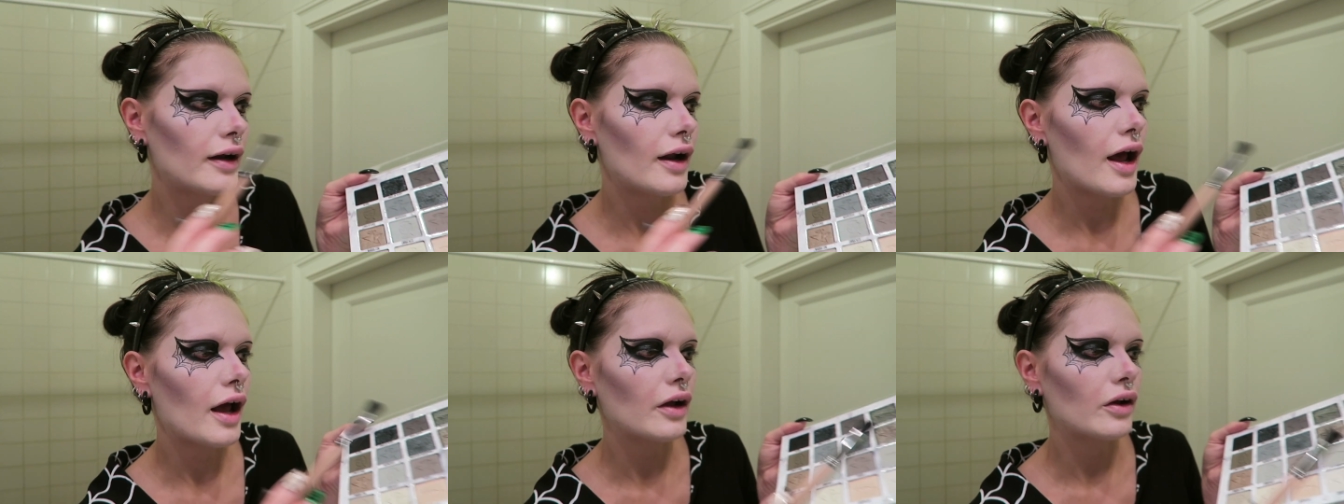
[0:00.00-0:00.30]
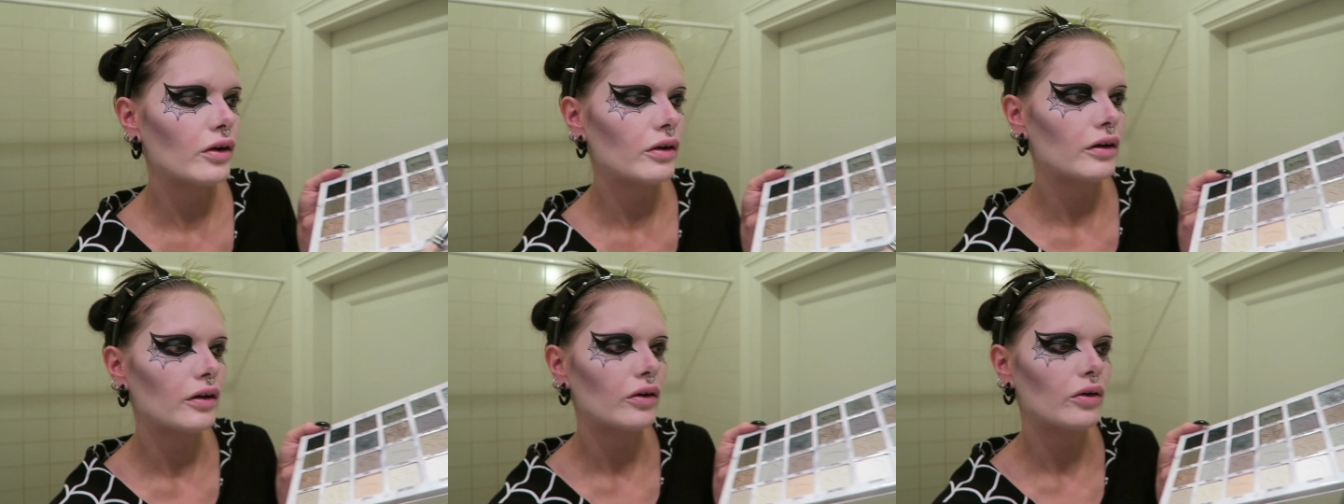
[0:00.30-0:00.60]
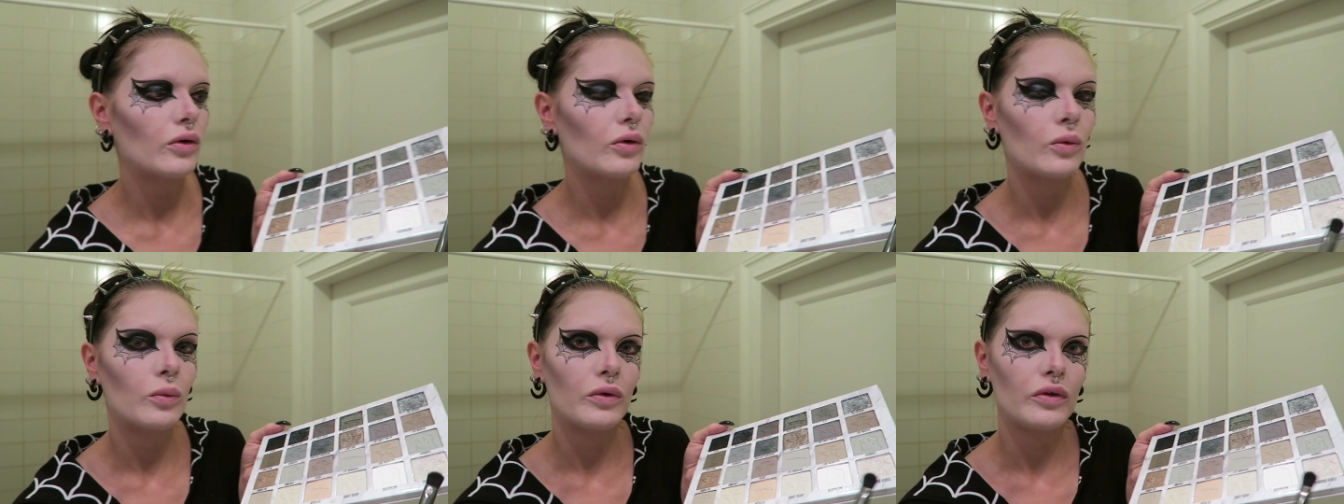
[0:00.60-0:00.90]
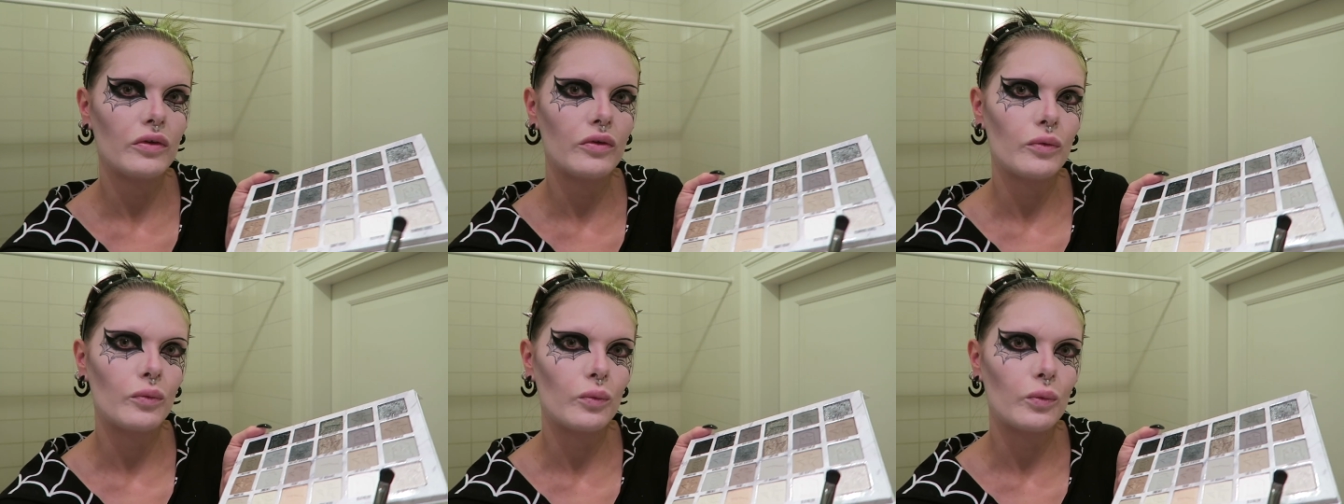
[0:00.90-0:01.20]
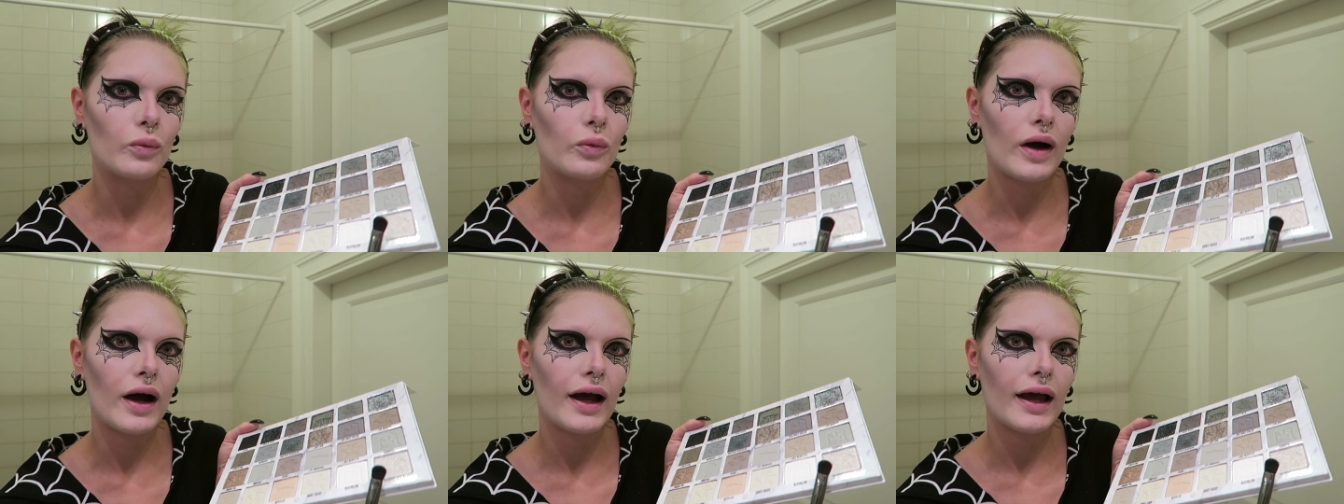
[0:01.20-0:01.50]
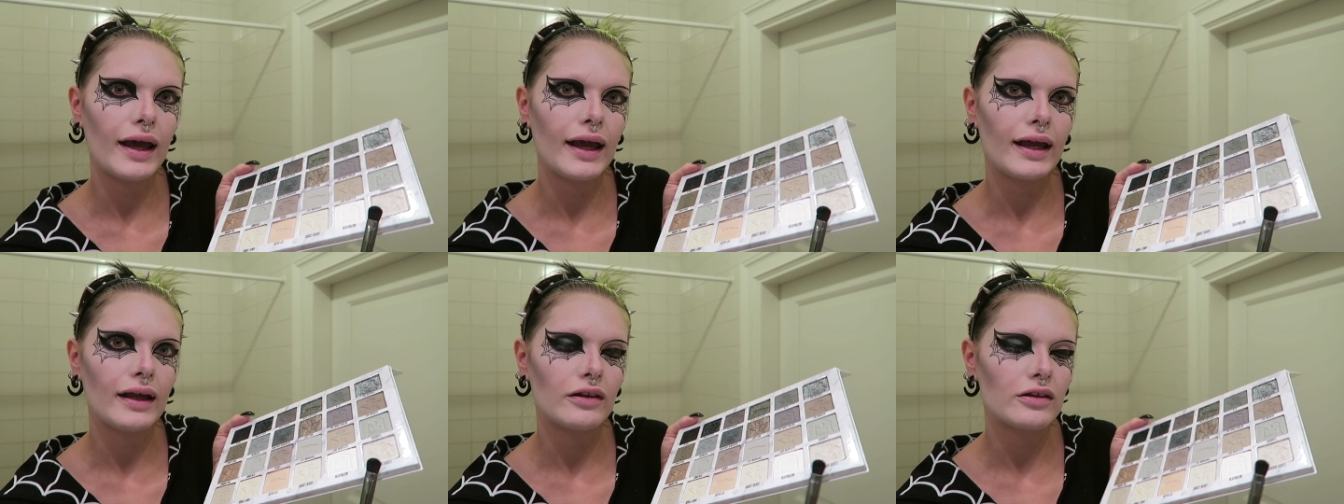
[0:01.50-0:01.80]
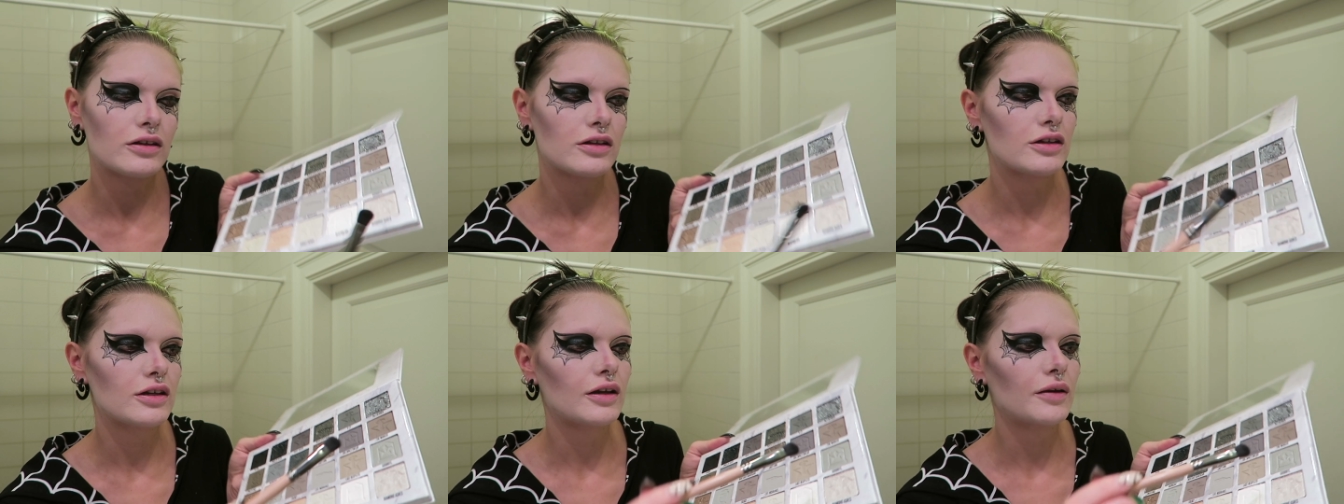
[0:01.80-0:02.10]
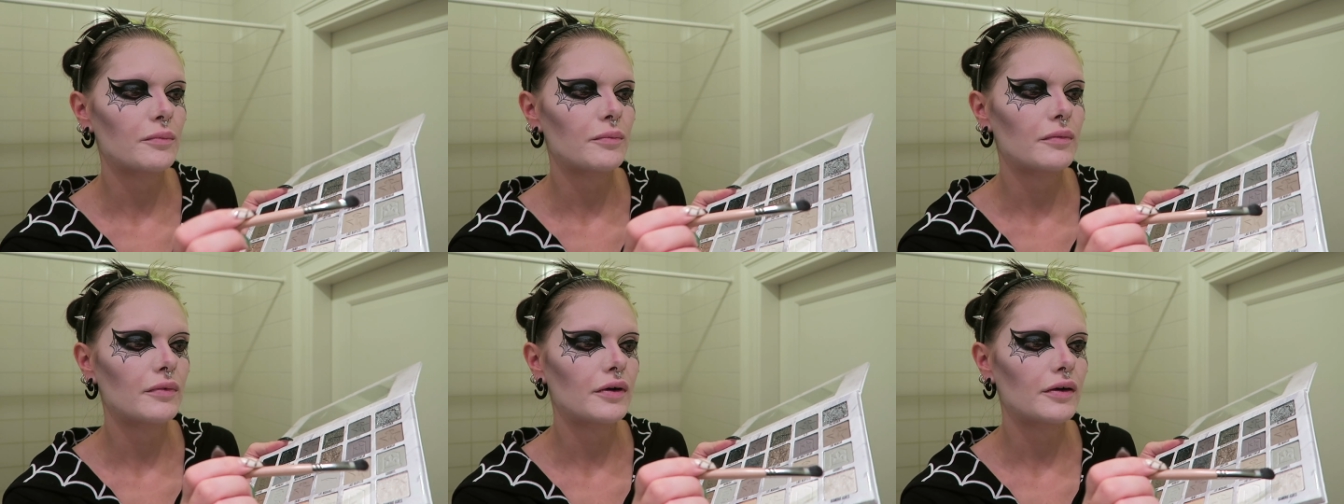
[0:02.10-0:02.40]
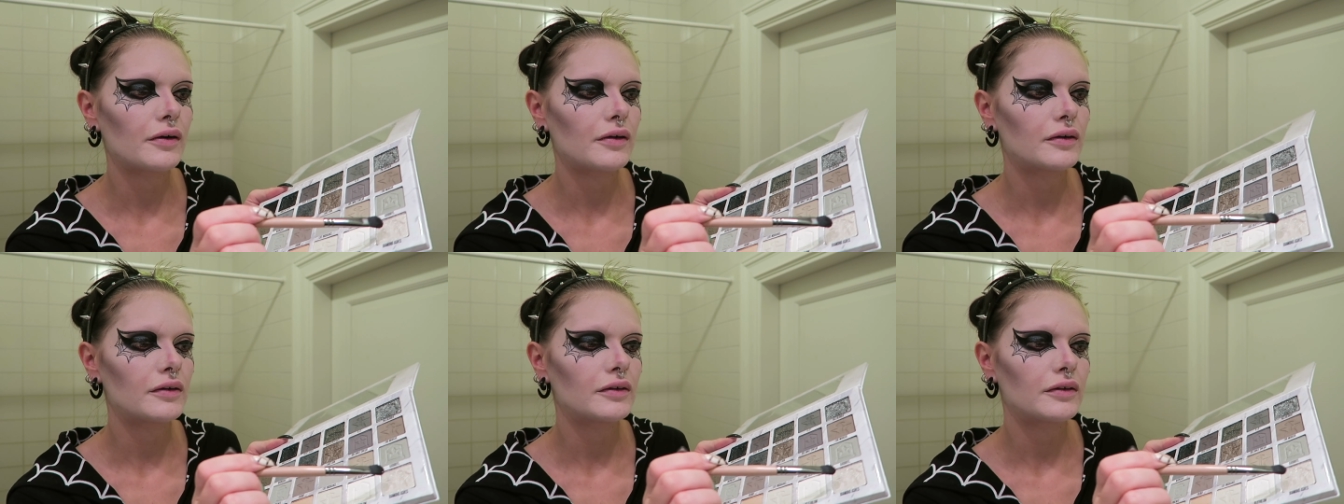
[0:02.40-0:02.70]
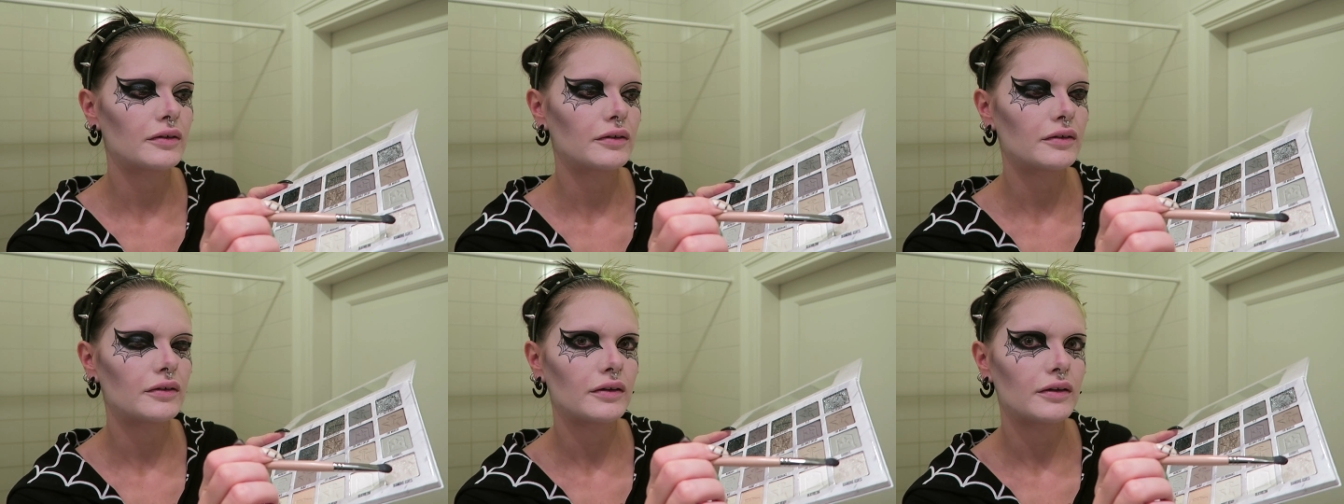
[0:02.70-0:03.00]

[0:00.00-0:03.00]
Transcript: I'm gonna go with the white shimmer.